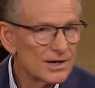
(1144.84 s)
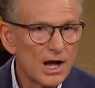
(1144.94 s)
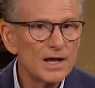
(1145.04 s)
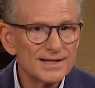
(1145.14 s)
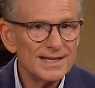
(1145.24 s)

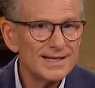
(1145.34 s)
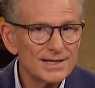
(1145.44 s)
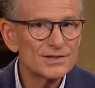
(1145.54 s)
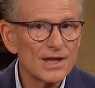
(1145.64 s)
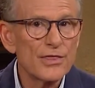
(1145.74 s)
God
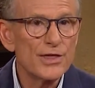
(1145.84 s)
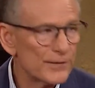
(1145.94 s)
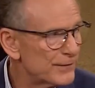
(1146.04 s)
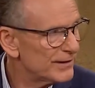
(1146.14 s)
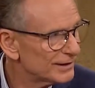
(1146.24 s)
is
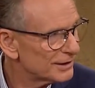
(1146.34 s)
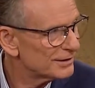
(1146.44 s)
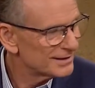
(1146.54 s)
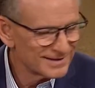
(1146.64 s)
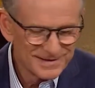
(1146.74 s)
the
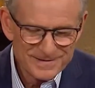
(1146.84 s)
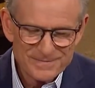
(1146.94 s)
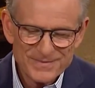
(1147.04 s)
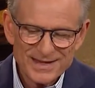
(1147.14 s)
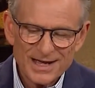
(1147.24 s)
filler.
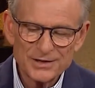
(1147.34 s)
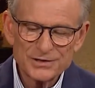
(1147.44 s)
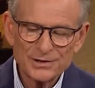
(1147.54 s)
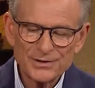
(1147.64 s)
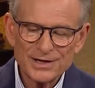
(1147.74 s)

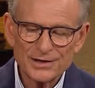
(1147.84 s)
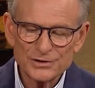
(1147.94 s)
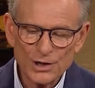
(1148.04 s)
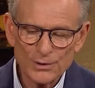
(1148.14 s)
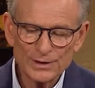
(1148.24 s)
Until they are
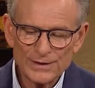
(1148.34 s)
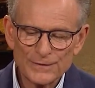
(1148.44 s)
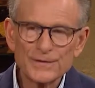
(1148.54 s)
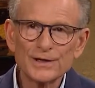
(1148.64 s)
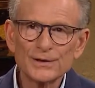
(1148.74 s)
totally
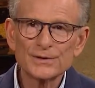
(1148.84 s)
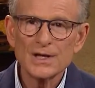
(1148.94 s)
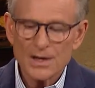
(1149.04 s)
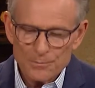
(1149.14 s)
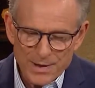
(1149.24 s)
filled,
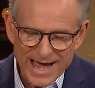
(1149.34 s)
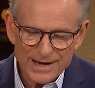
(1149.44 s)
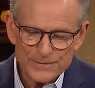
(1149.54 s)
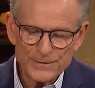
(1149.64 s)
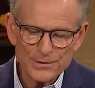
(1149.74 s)

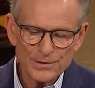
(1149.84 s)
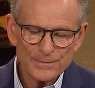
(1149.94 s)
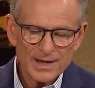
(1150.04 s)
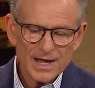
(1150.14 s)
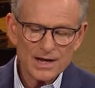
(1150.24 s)
packed
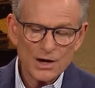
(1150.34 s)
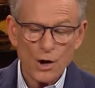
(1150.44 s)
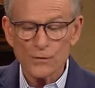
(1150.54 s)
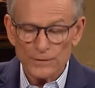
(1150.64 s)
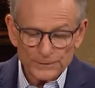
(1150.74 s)
full, and
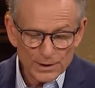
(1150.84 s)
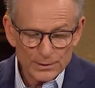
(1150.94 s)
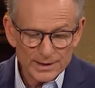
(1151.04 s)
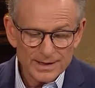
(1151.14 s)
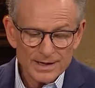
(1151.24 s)

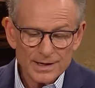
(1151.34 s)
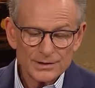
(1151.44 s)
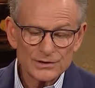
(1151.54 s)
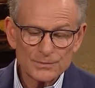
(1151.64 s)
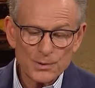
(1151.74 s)
overflowing
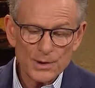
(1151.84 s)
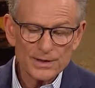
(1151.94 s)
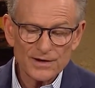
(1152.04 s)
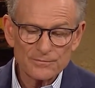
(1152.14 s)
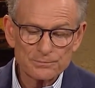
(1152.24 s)
to the
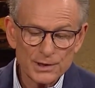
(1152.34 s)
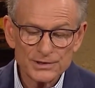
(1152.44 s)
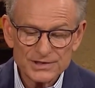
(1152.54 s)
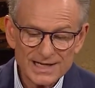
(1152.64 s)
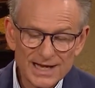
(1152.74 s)
point of
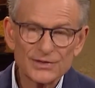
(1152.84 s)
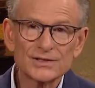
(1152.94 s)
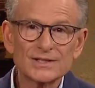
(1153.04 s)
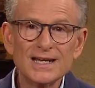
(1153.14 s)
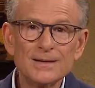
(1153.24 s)
bursting at the
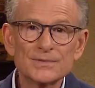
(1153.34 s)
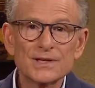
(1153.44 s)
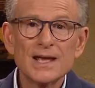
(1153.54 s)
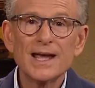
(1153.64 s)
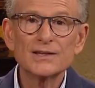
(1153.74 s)
seams
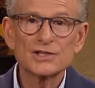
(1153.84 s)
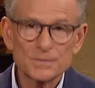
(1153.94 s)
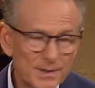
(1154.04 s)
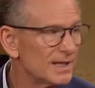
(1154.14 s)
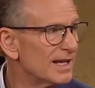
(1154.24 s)
and
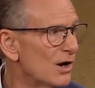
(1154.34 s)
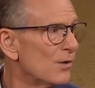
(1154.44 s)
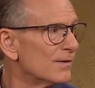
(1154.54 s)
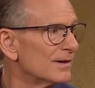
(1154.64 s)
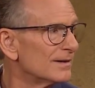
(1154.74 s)
spilling over.